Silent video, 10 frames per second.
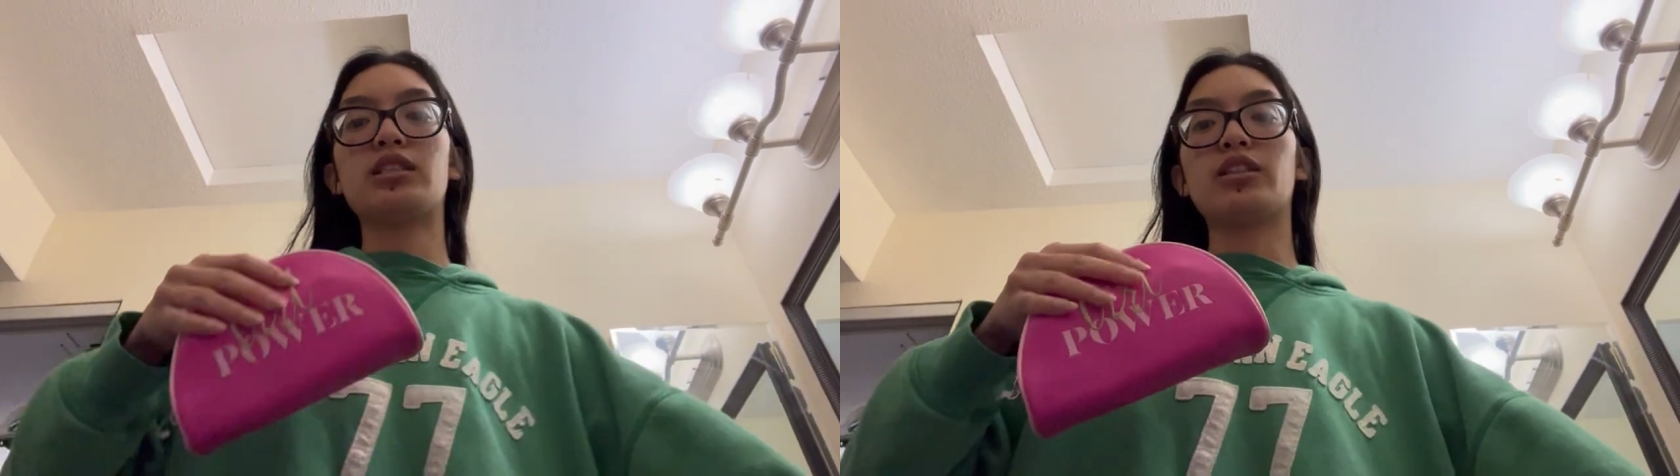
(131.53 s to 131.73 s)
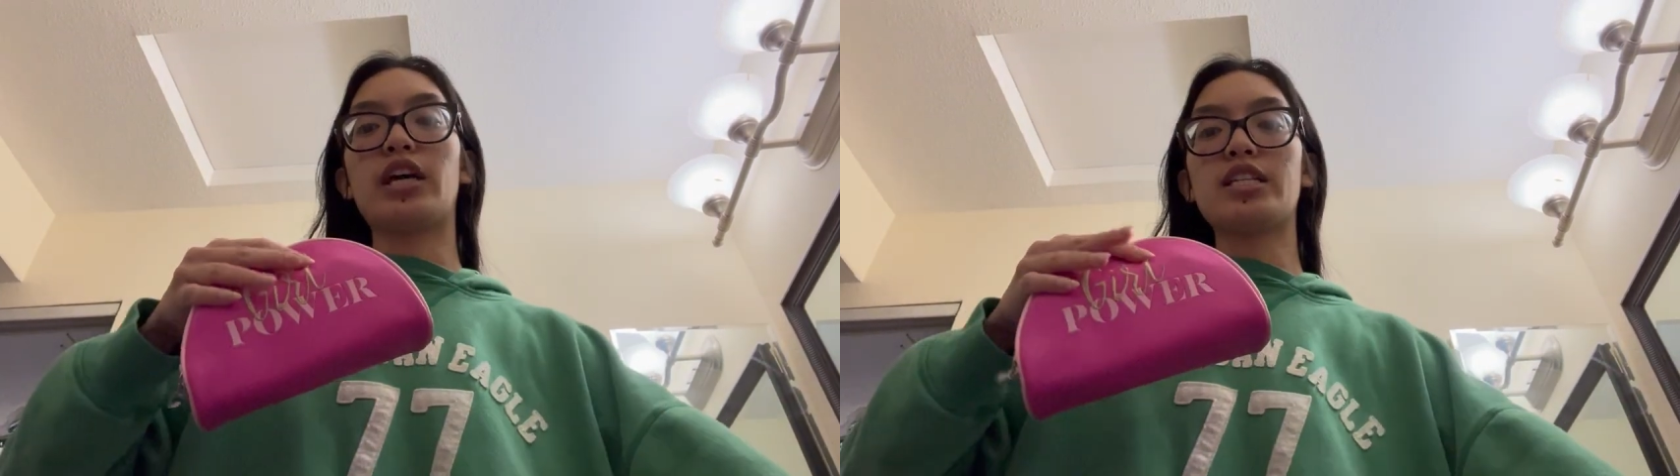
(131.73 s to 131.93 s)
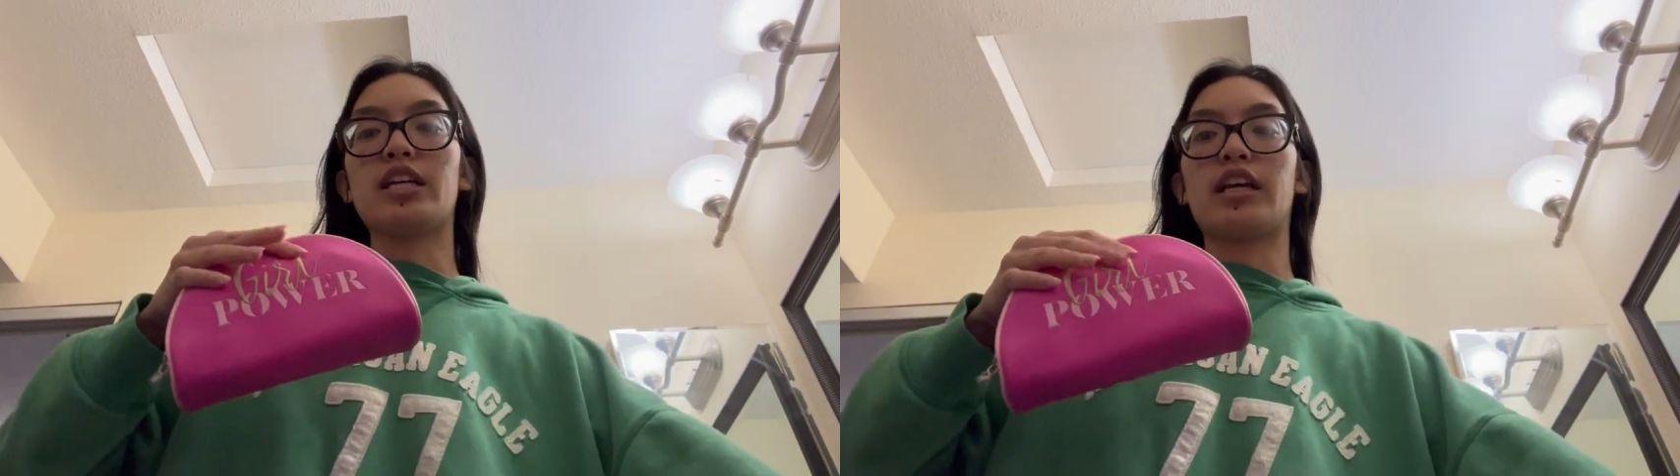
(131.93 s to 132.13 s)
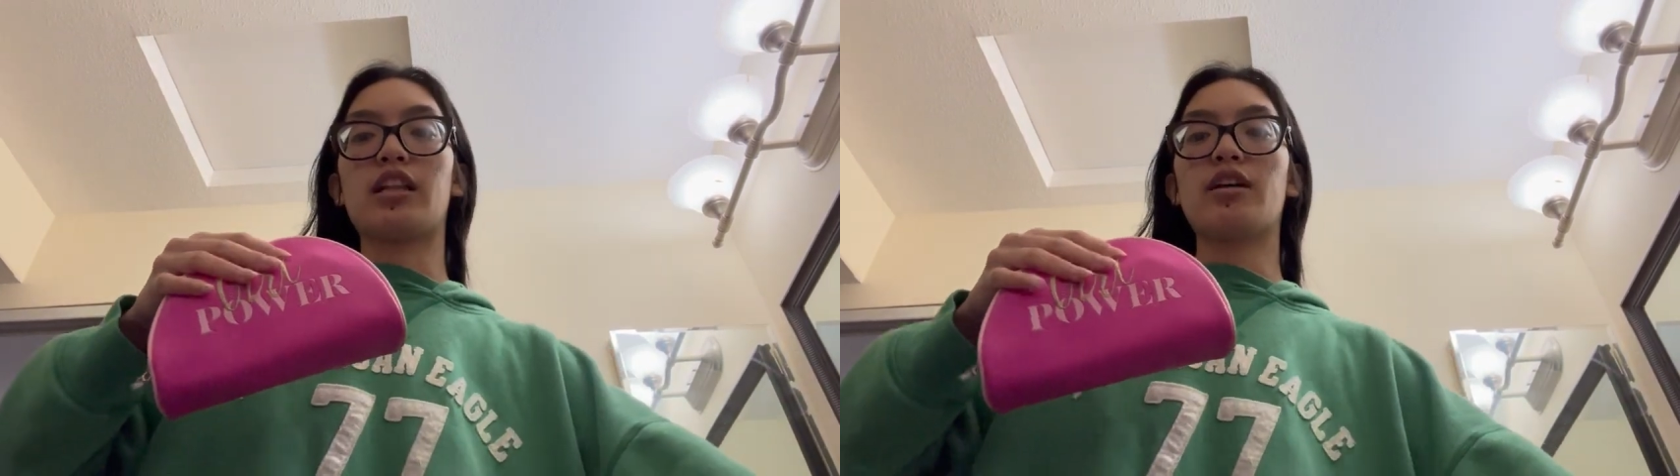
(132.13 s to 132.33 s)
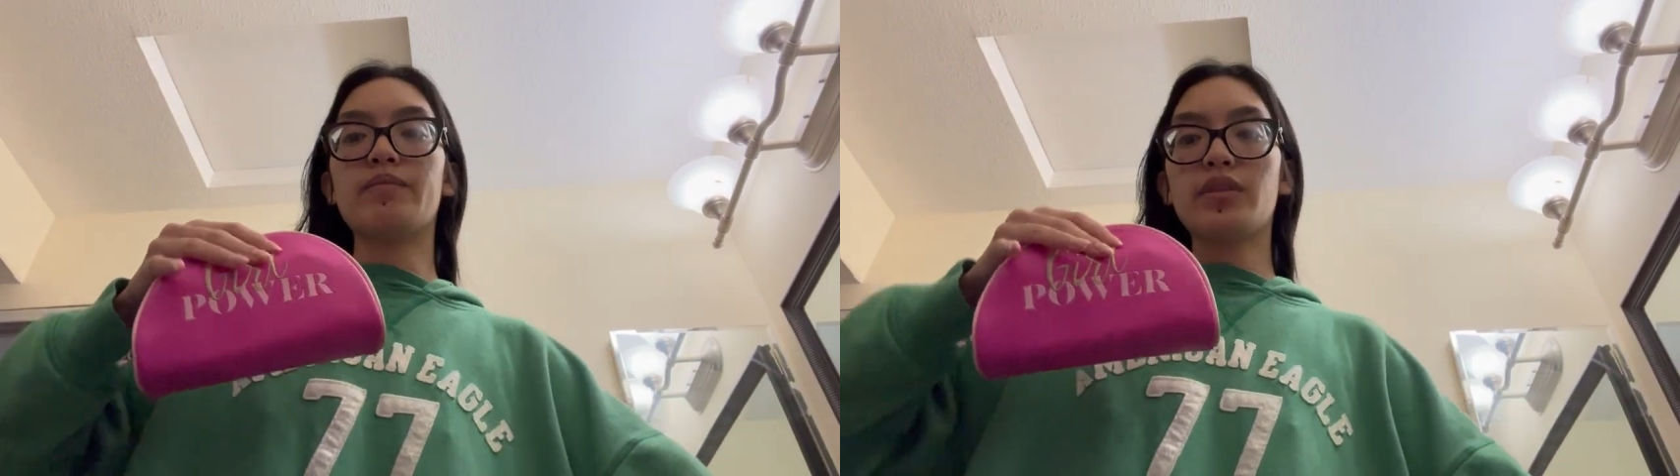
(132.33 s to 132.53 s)
Do you guys like
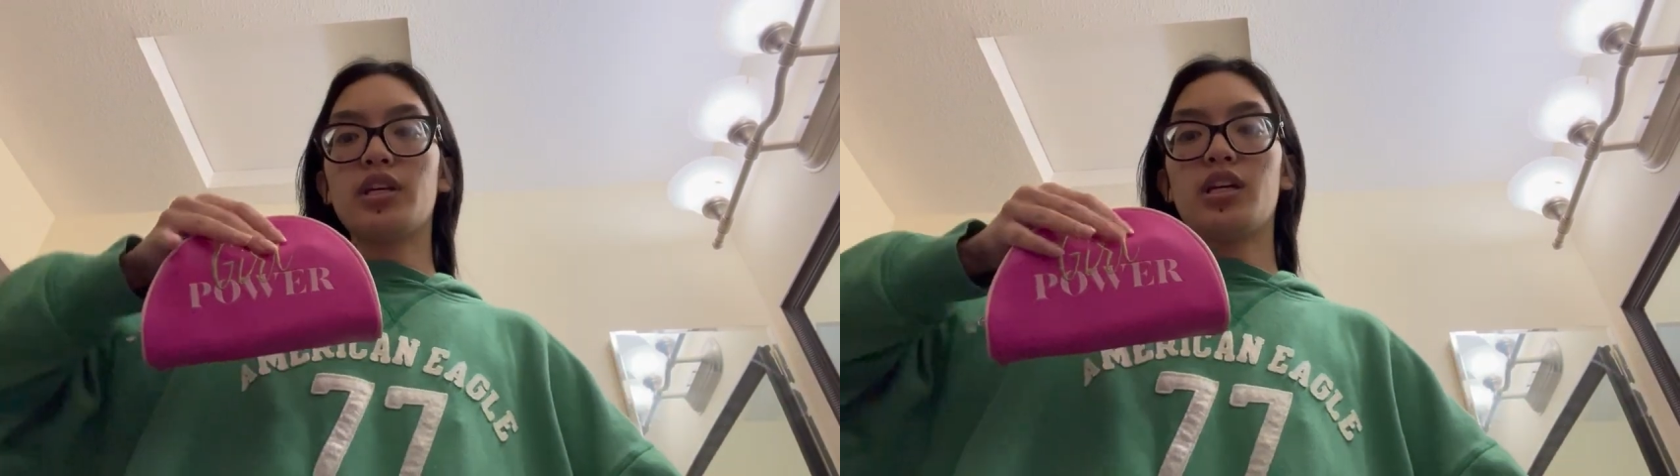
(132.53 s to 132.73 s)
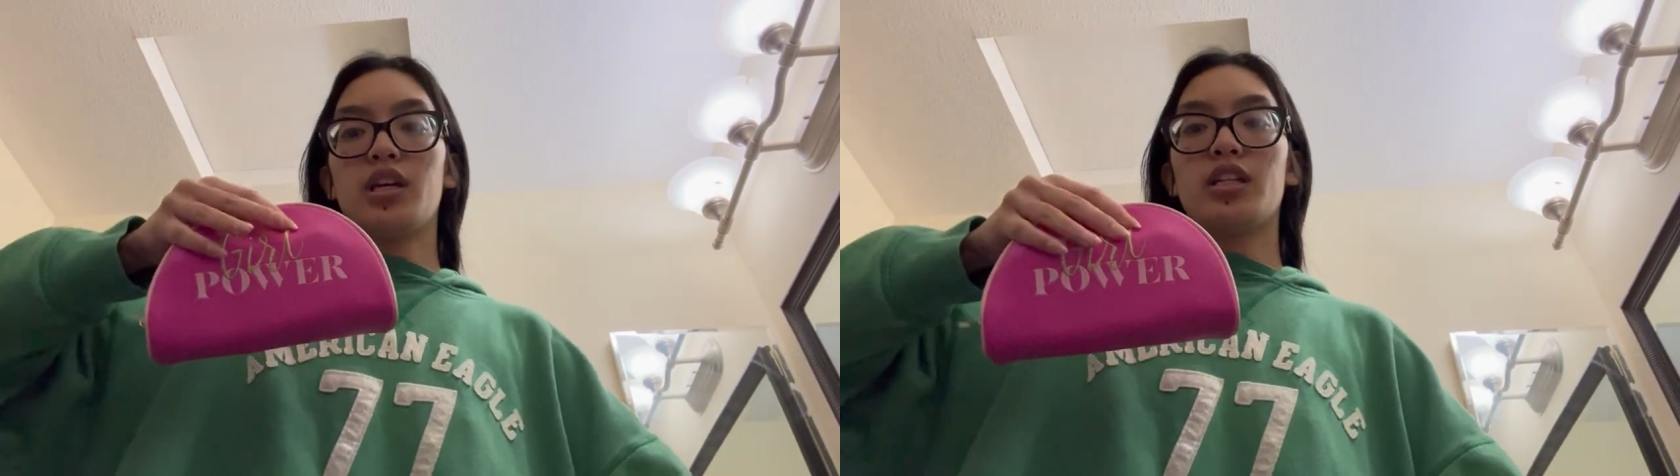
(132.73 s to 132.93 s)
them?